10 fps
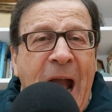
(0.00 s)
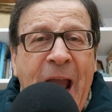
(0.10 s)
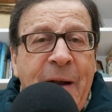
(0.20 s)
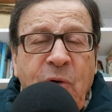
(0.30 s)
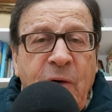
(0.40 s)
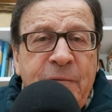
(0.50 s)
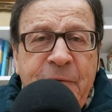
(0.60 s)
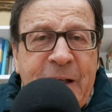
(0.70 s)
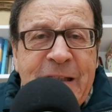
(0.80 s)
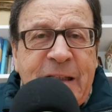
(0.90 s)
I am
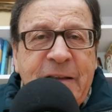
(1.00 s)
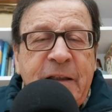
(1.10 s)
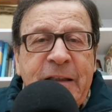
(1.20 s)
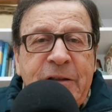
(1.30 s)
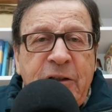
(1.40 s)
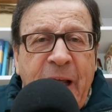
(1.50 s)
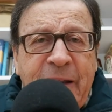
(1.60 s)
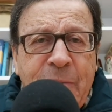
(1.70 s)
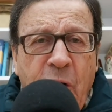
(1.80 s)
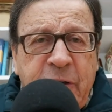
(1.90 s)
convinced that
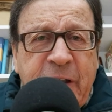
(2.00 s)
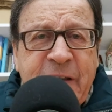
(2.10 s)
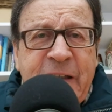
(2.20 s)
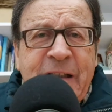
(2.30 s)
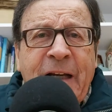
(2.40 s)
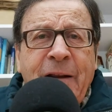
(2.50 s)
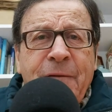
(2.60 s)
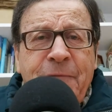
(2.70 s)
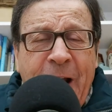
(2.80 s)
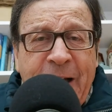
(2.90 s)
direct democracy is an
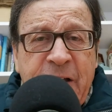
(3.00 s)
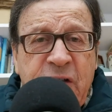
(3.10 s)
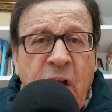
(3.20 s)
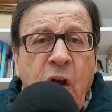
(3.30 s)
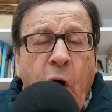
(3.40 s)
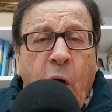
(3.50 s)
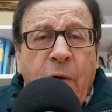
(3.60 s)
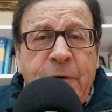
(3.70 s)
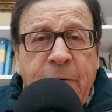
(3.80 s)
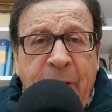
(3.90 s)
advance
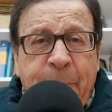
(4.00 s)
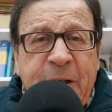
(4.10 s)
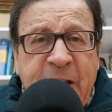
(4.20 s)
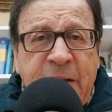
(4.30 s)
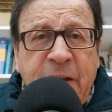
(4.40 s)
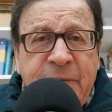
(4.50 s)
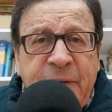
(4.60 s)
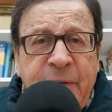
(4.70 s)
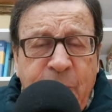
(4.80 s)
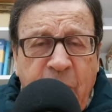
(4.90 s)
over
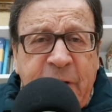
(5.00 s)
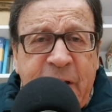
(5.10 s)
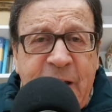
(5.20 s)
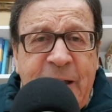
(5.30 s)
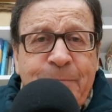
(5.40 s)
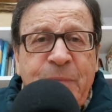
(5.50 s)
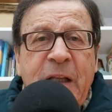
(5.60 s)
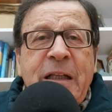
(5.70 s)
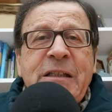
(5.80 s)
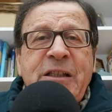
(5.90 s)
representative democracy,
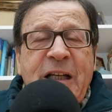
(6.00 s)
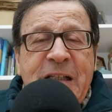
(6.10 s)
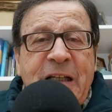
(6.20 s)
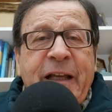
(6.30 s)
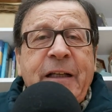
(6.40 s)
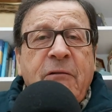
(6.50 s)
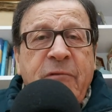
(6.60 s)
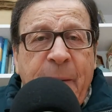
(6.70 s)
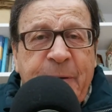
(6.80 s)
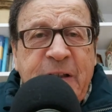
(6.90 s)
just like
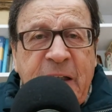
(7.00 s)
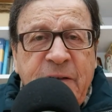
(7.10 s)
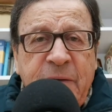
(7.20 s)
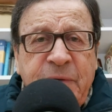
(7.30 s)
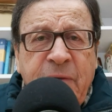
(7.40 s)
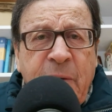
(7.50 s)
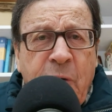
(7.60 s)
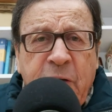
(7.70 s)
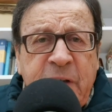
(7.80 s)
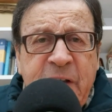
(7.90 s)
representative
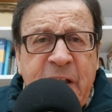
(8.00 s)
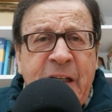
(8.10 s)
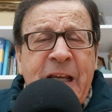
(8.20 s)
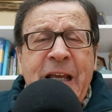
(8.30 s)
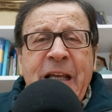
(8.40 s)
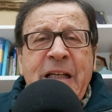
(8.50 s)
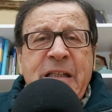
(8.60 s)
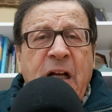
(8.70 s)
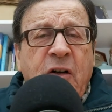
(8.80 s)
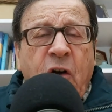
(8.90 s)
democracy
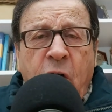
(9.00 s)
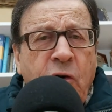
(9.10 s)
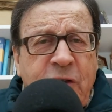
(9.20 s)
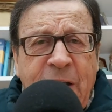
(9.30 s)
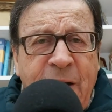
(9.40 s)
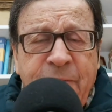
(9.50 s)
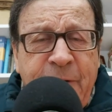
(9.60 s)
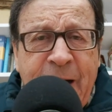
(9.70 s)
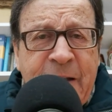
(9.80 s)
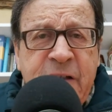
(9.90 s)
is a colossal
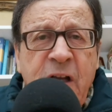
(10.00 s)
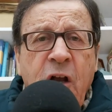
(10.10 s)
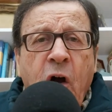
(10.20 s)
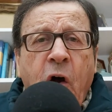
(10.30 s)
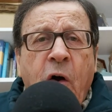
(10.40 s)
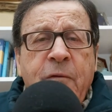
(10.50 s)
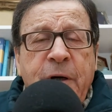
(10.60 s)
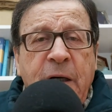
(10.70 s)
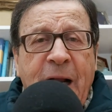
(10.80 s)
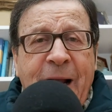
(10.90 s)
advance
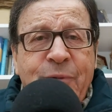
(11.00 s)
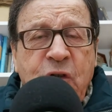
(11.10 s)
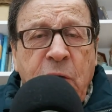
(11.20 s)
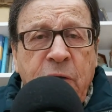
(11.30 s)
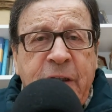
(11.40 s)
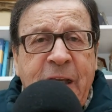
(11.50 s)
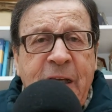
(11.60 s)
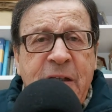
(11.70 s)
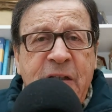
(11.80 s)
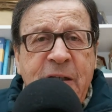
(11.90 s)
over absolute
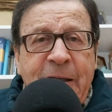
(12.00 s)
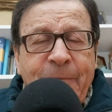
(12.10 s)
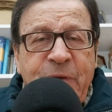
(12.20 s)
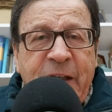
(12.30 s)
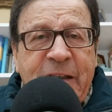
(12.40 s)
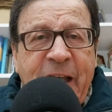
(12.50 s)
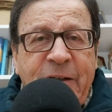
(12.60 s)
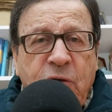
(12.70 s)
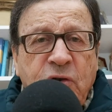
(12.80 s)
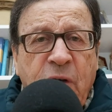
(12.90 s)
kings,
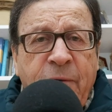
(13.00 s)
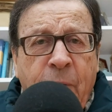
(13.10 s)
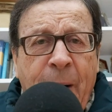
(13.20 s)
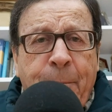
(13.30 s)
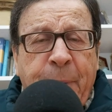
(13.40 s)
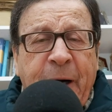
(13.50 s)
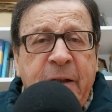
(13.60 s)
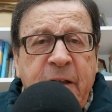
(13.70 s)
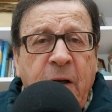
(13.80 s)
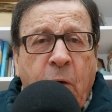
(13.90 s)
dictators of one
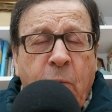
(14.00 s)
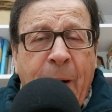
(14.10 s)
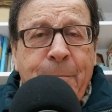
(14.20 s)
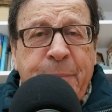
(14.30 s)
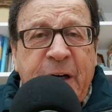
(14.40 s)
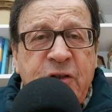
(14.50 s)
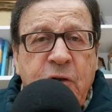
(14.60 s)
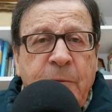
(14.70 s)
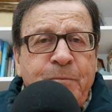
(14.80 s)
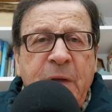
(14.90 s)
party or one
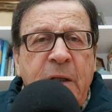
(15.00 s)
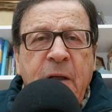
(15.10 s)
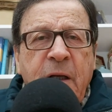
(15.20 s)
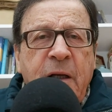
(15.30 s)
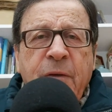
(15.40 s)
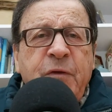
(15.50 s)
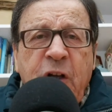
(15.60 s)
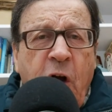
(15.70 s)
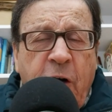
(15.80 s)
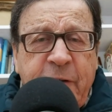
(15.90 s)
person, uh,
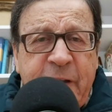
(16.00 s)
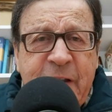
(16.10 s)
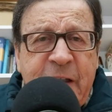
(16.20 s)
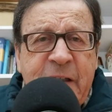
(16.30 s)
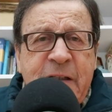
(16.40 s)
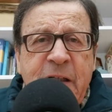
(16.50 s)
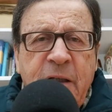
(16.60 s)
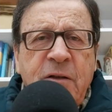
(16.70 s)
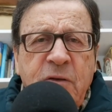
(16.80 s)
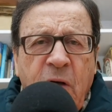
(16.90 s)
theocracies,
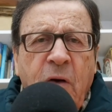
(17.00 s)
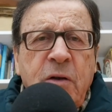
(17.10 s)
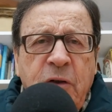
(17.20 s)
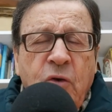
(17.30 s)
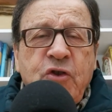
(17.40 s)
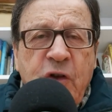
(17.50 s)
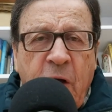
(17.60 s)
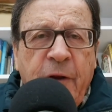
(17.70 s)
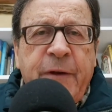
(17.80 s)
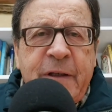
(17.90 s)
and all those
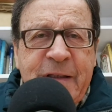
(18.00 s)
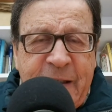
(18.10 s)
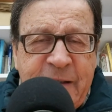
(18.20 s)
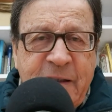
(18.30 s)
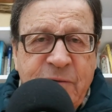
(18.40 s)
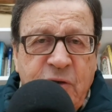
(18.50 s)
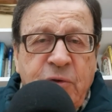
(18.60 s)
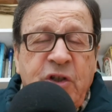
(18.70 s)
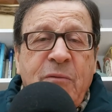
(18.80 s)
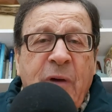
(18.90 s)
other systems,
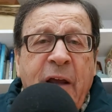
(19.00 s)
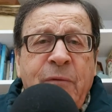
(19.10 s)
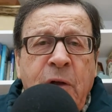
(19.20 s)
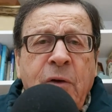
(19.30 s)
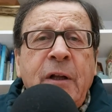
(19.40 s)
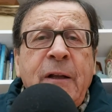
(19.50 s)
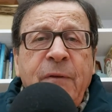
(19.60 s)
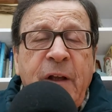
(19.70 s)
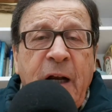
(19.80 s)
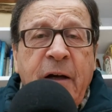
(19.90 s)
which in my view,
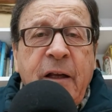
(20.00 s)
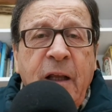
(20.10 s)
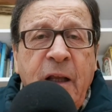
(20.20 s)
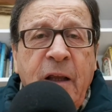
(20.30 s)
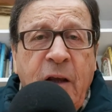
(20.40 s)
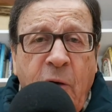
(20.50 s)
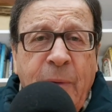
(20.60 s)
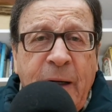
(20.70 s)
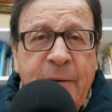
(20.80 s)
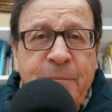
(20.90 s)
they are
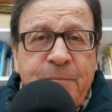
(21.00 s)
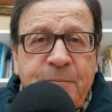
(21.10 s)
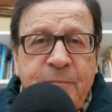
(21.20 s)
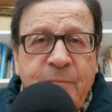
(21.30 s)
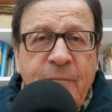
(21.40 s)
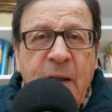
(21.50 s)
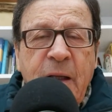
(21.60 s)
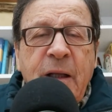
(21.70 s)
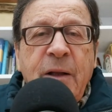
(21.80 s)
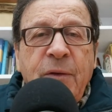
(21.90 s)
inhuman.
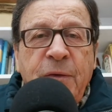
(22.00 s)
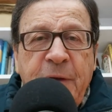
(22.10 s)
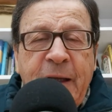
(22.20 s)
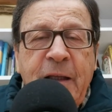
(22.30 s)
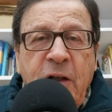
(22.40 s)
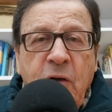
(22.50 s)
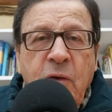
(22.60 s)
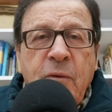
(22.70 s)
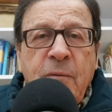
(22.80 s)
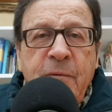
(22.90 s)
Thank
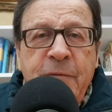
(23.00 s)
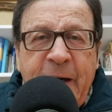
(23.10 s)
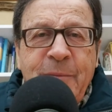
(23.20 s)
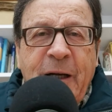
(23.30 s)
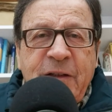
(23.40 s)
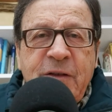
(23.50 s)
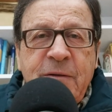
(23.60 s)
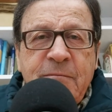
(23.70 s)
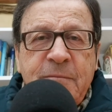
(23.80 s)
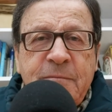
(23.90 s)
you very
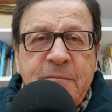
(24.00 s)
much.